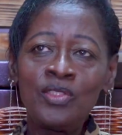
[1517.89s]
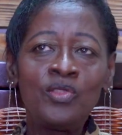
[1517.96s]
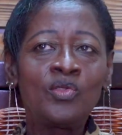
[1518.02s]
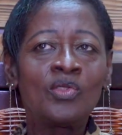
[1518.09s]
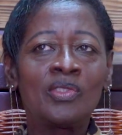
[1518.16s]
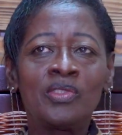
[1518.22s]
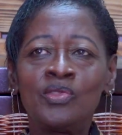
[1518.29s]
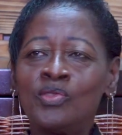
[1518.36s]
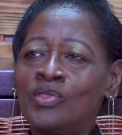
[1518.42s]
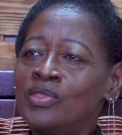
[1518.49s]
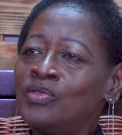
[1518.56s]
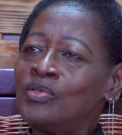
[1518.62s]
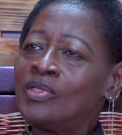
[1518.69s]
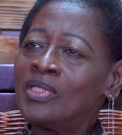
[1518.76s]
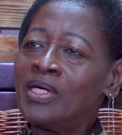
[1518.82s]

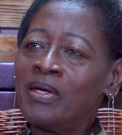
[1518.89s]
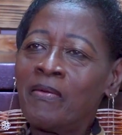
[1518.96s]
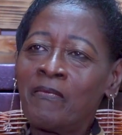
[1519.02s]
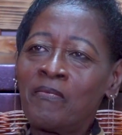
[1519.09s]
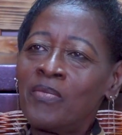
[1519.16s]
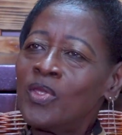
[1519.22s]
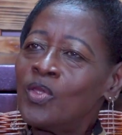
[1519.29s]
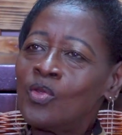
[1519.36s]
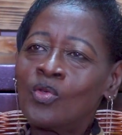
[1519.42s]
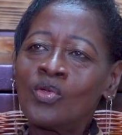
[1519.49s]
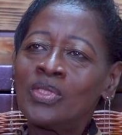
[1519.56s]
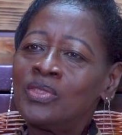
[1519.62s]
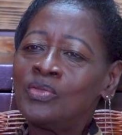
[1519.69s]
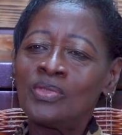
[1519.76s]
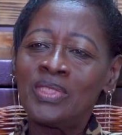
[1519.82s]
no,
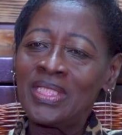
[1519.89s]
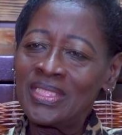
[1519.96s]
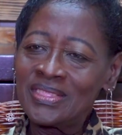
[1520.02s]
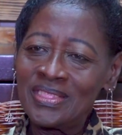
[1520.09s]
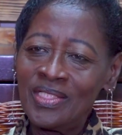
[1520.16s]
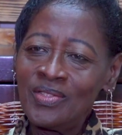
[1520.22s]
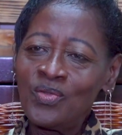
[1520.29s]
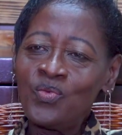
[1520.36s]
don't do this.